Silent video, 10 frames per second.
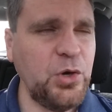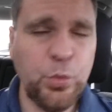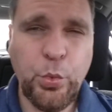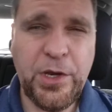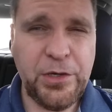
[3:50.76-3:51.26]
a
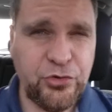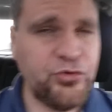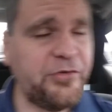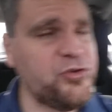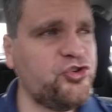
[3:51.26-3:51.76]

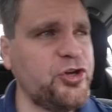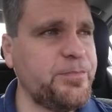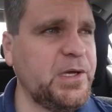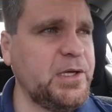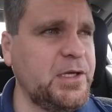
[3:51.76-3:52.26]
wind-driven
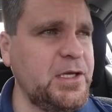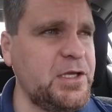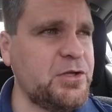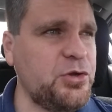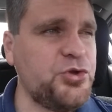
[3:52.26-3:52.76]
ship,
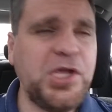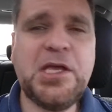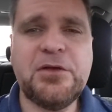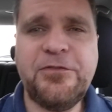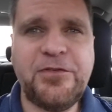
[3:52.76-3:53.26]
you
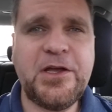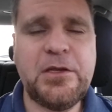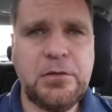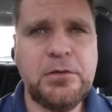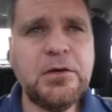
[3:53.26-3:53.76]
can't
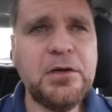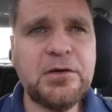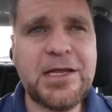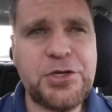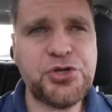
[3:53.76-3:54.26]
fight
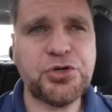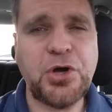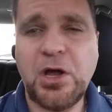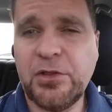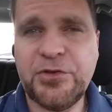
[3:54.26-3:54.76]
nature
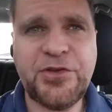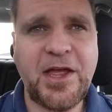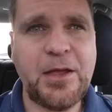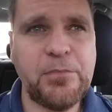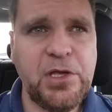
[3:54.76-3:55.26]
all the
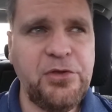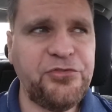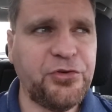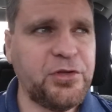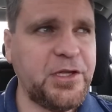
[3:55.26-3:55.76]
time.
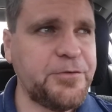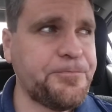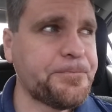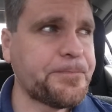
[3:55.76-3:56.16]
Certainly,